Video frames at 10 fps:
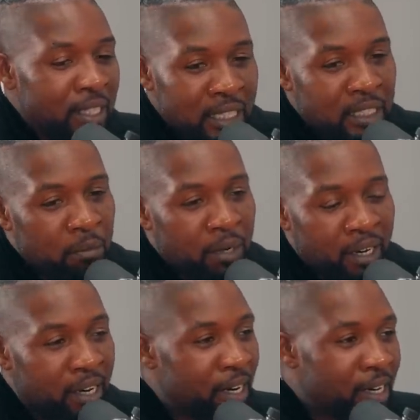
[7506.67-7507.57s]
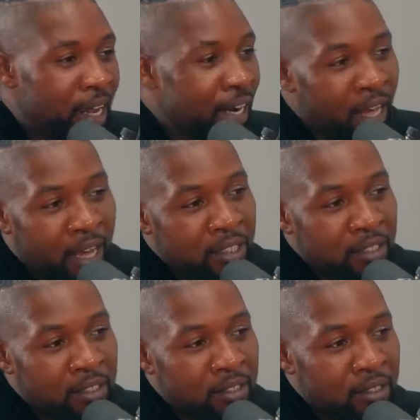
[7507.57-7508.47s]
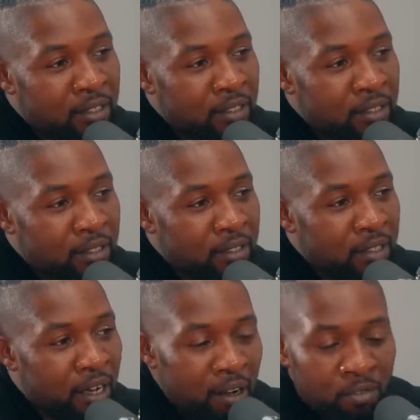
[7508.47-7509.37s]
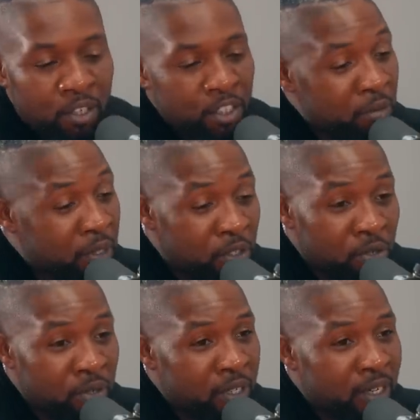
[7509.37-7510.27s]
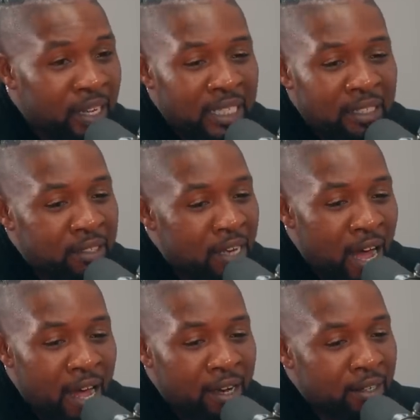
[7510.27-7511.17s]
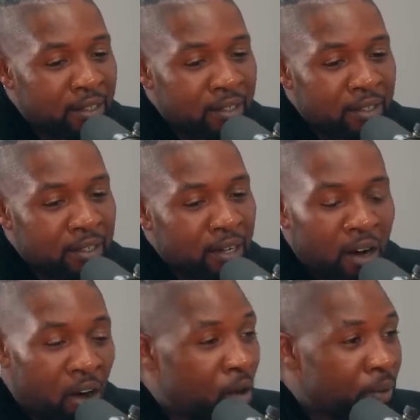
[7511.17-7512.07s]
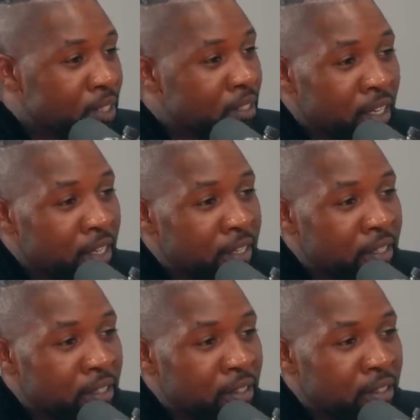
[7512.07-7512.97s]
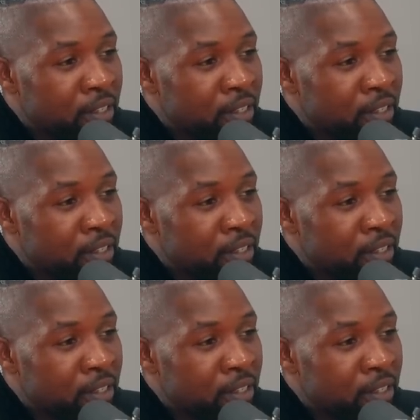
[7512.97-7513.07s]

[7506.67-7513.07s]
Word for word: the discipline and the dedication of what you've been doing is not always there.